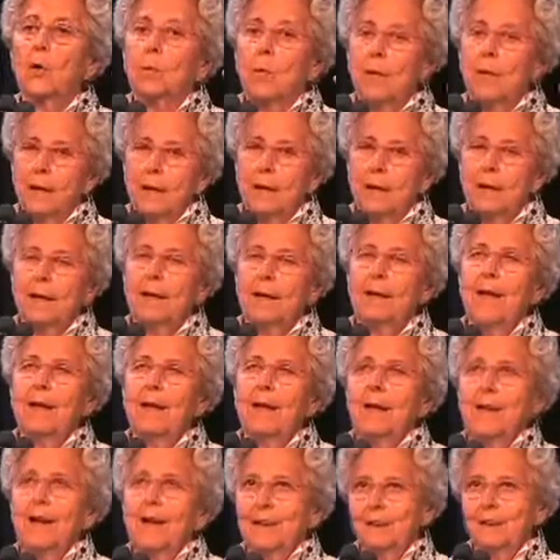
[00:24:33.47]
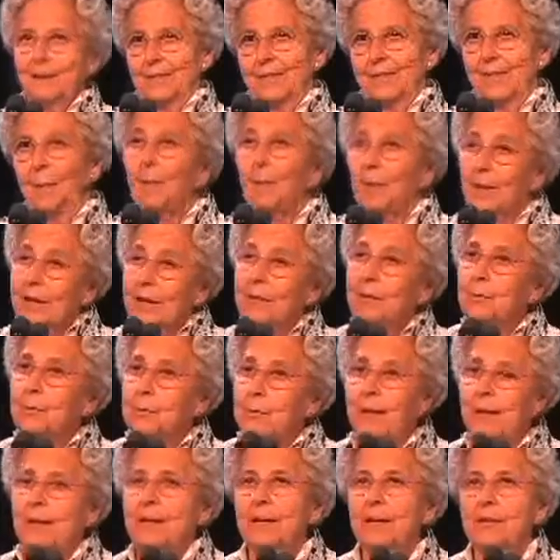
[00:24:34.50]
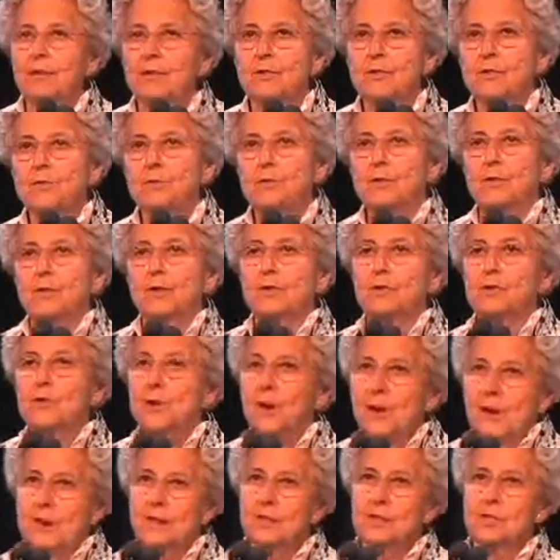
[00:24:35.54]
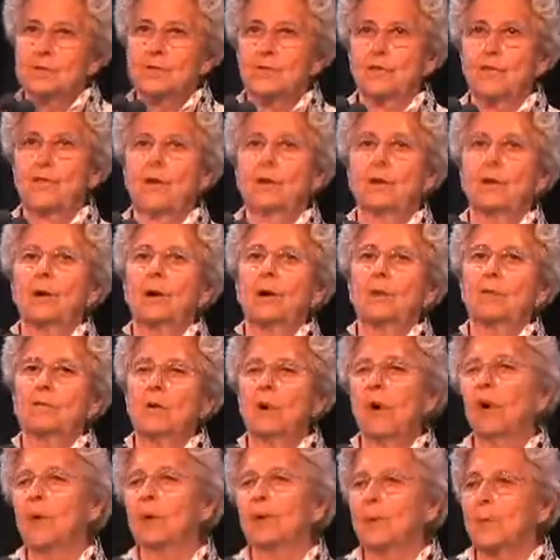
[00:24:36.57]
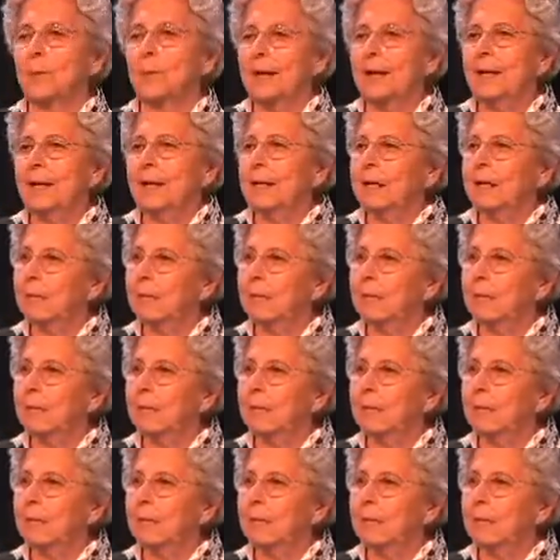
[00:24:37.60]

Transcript: will arrange for the transfer of all Iranian property